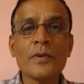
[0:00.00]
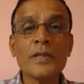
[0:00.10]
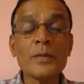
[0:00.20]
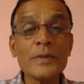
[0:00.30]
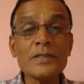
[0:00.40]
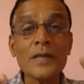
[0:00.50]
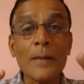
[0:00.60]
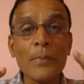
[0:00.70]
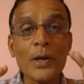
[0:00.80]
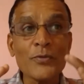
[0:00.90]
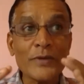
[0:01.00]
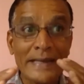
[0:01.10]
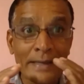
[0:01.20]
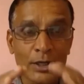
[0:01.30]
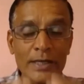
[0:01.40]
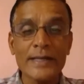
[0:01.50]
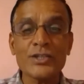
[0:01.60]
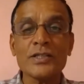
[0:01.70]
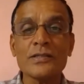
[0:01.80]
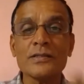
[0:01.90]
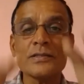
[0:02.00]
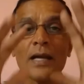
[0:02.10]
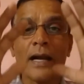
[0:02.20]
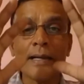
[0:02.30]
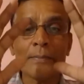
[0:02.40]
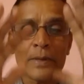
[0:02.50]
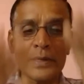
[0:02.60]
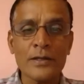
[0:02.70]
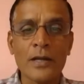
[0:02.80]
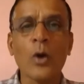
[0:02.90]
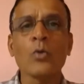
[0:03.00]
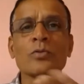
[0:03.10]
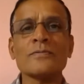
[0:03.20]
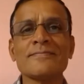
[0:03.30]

That means number of irrigations I bring down.